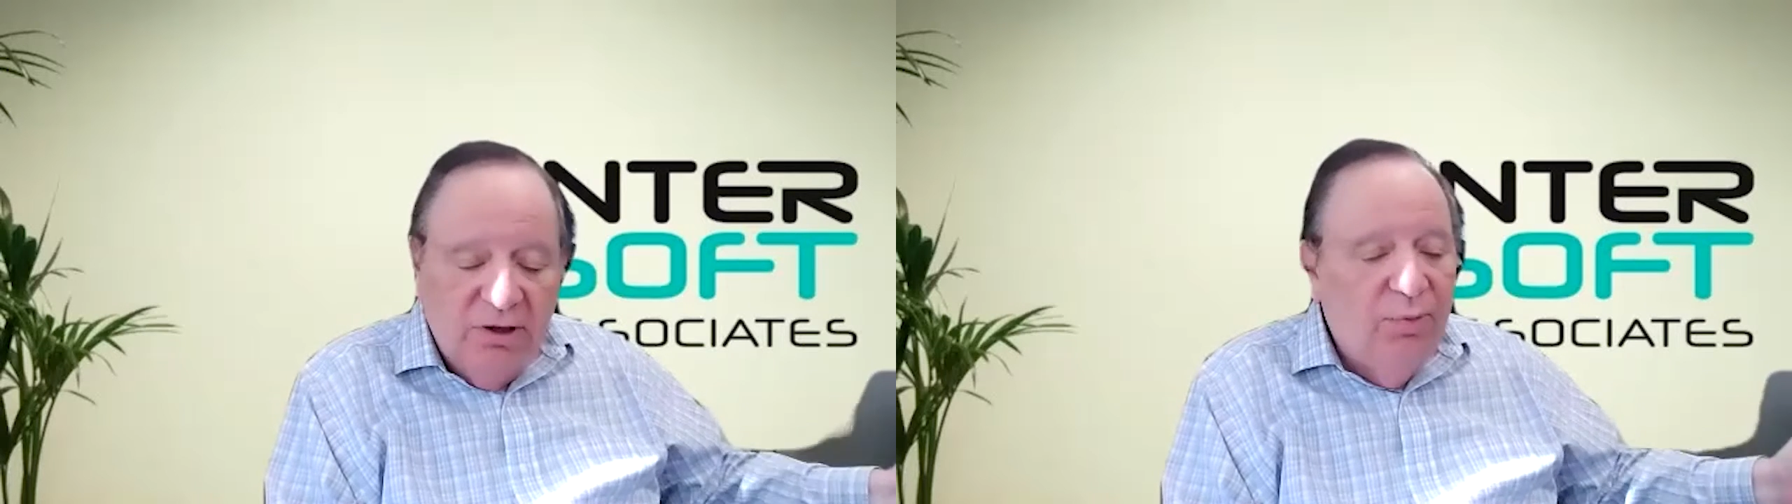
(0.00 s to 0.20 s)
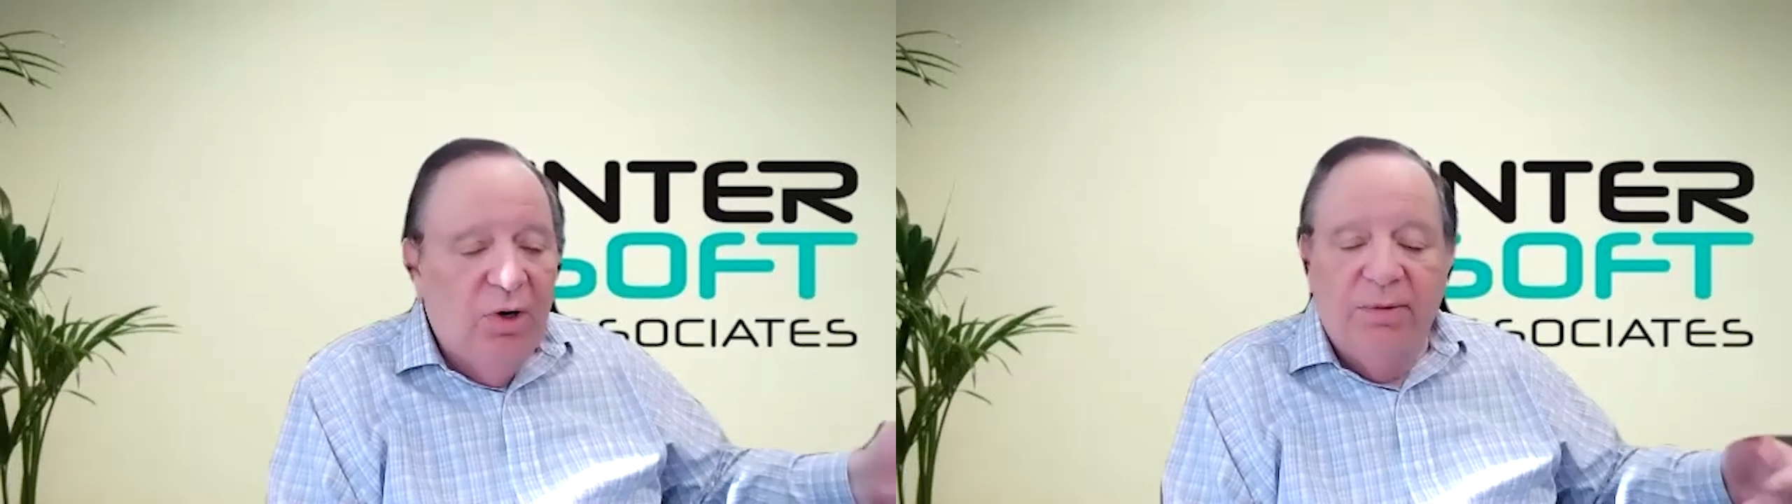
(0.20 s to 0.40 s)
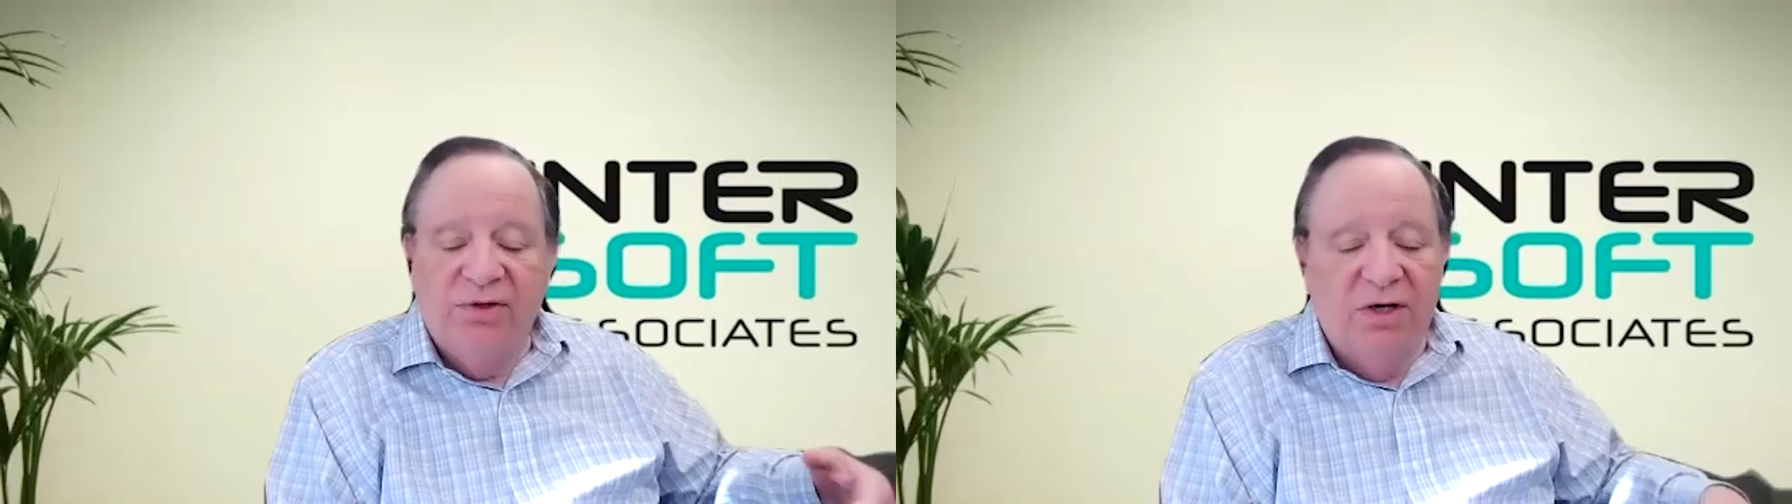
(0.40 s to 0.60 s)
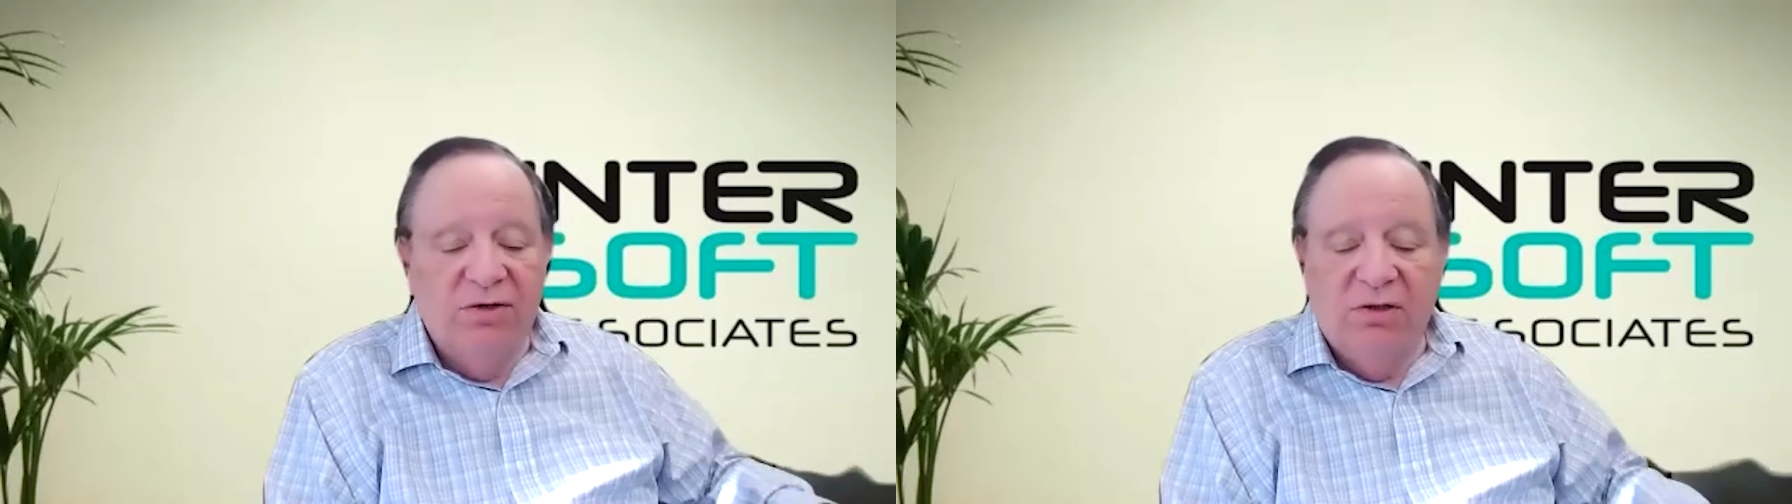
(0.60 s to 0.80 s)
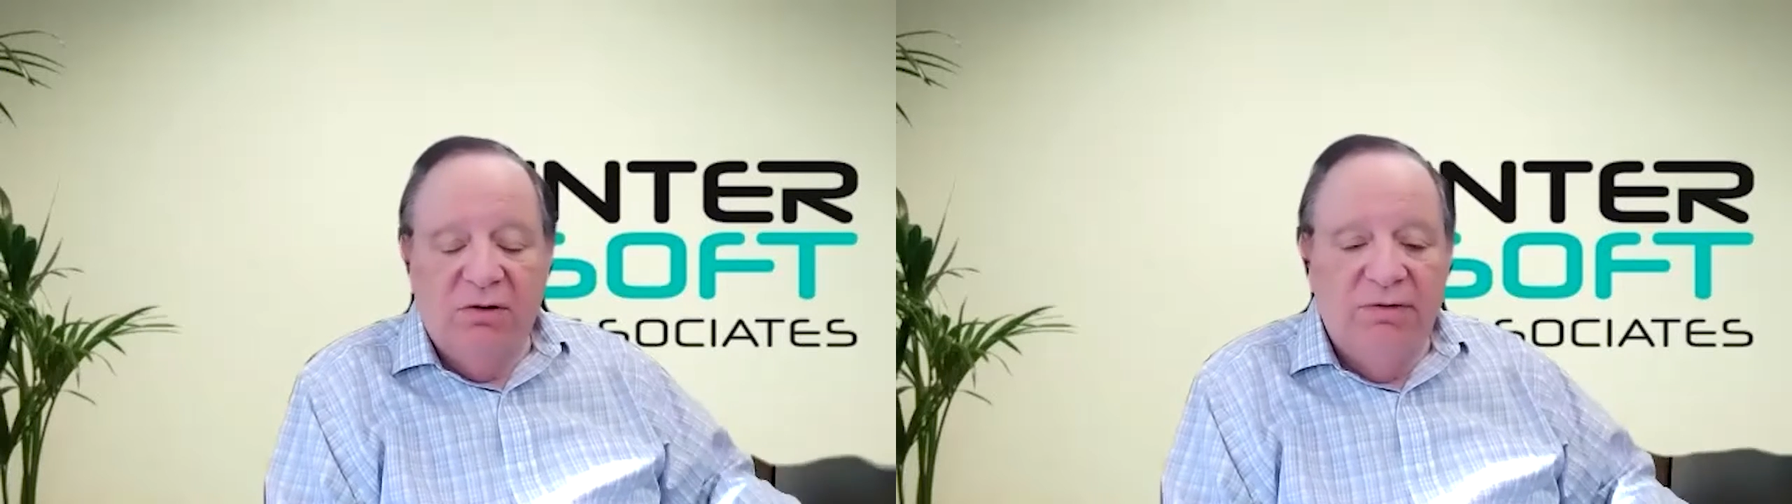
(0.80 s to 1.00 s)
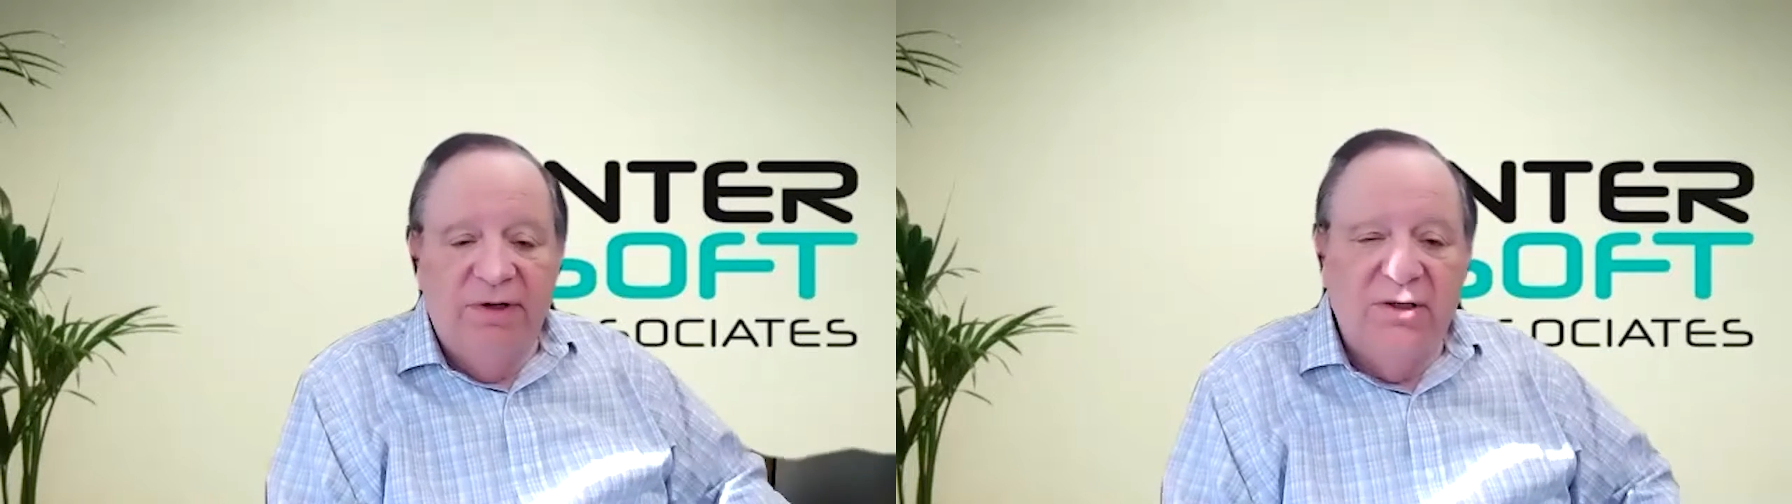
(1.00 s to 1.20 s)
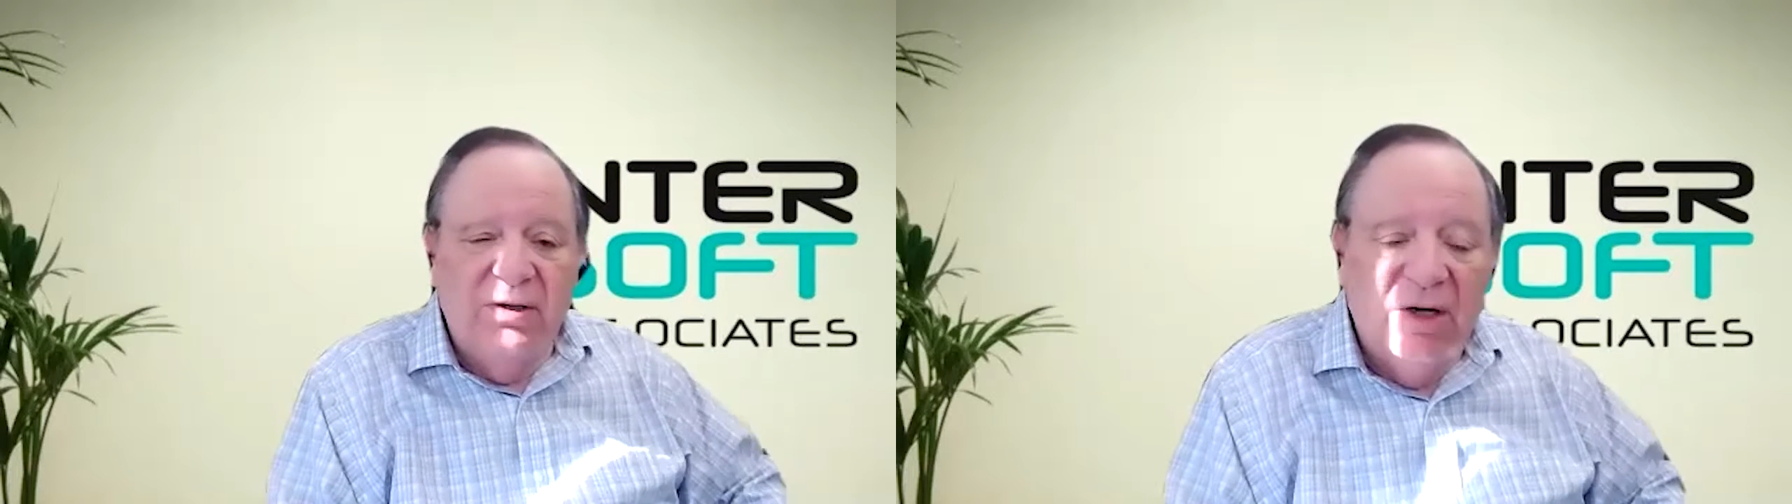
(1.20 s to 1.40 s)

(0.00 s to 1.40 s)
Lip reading: department sends it to the vendor,